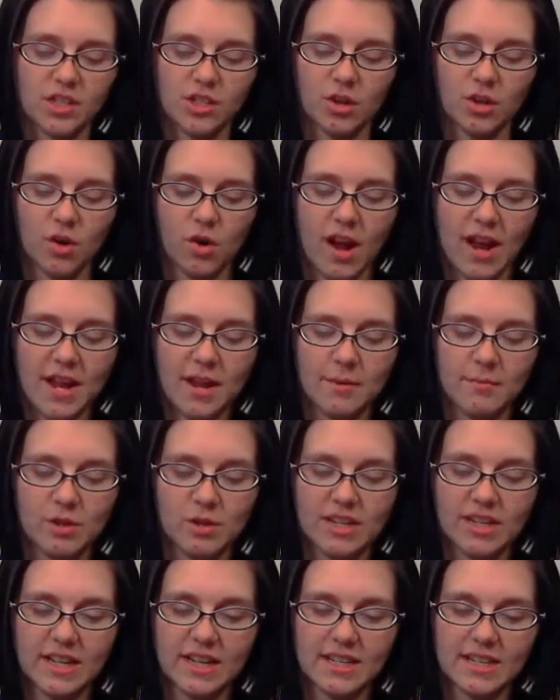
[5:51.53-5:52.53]
So I am
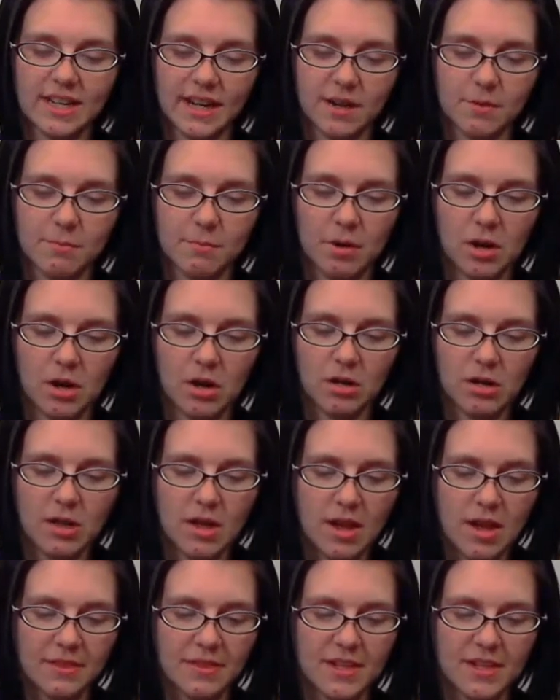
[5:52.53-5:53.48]
using a second ball.